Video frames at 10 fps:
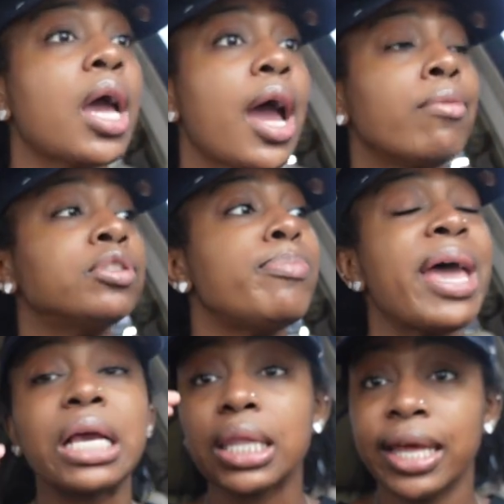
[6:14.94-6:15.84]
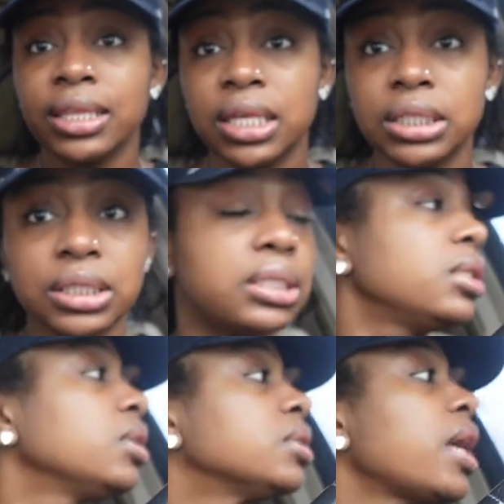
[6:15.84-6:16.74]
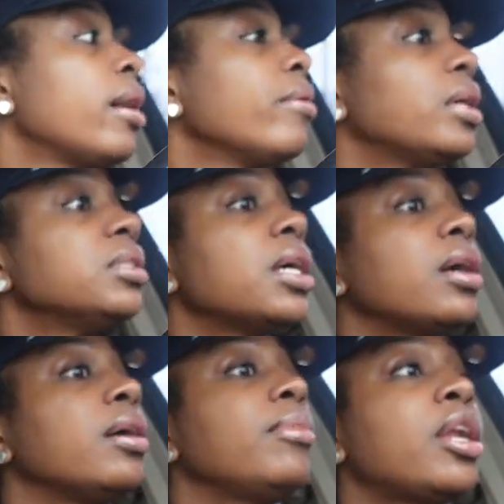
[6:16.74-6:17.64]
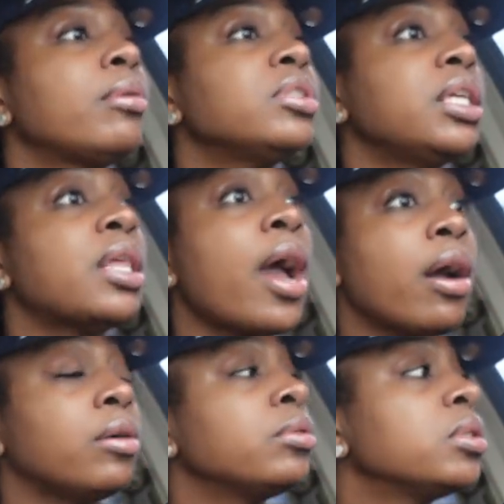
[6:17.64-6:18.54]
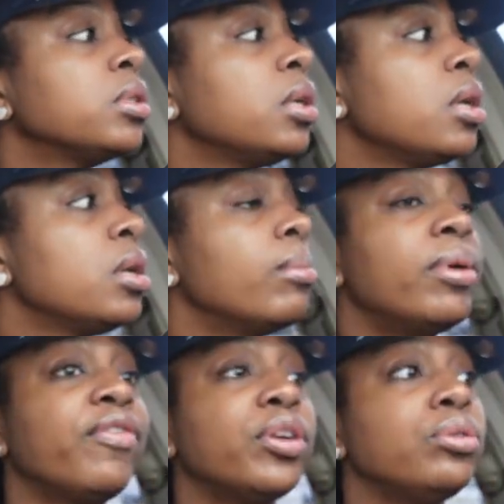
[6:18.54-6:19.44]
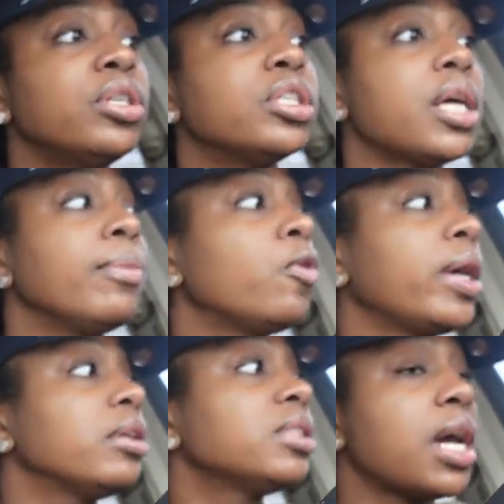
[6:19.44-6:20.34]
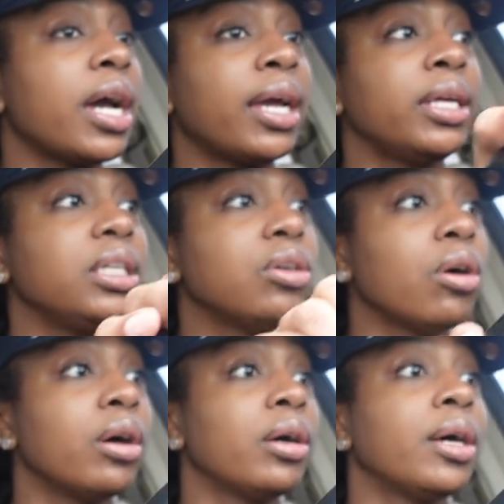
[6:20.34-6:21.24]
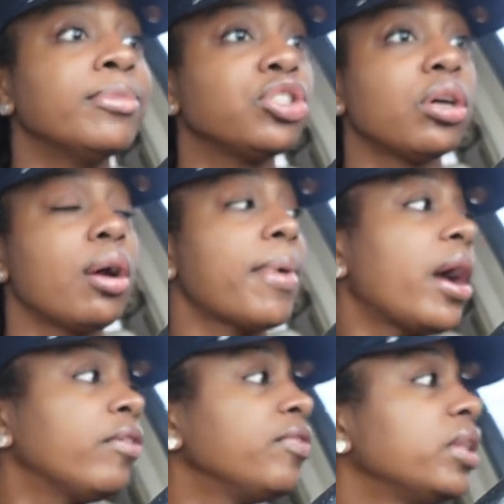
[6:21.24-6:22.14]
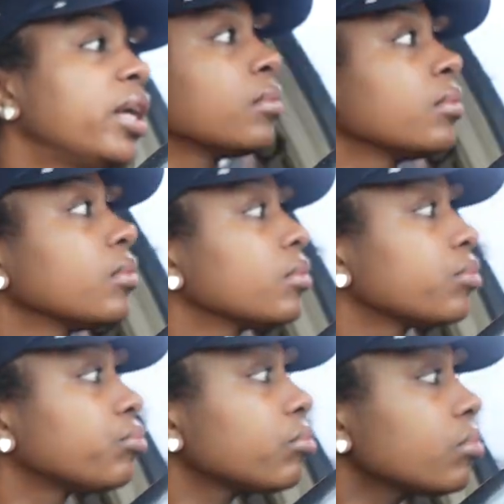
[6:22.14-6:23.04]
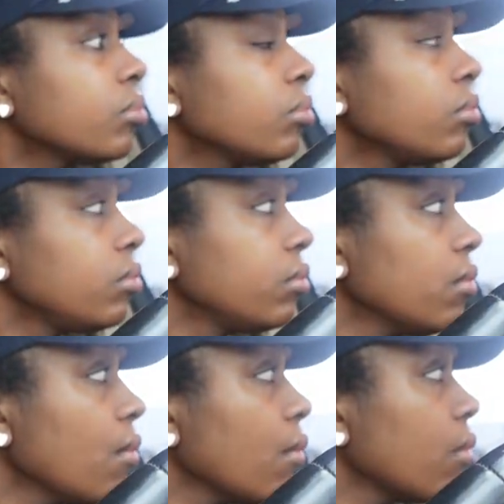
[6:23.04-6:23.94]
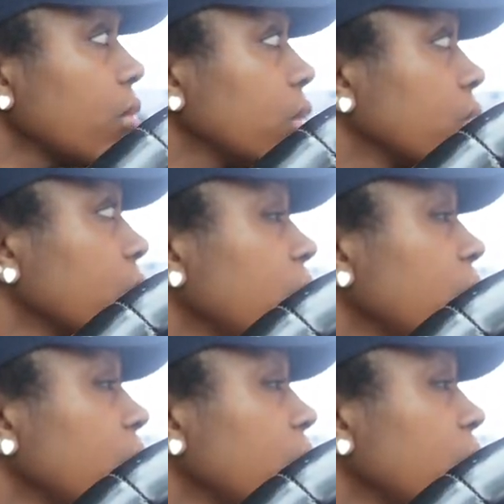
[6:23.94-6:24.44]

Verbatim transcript: I was back like this because I don't have time and I was in the house. But for New Year's, I'm going outside, y'all. I'm gonna show y'all my outfit later. Starbucks, so can I get you started today?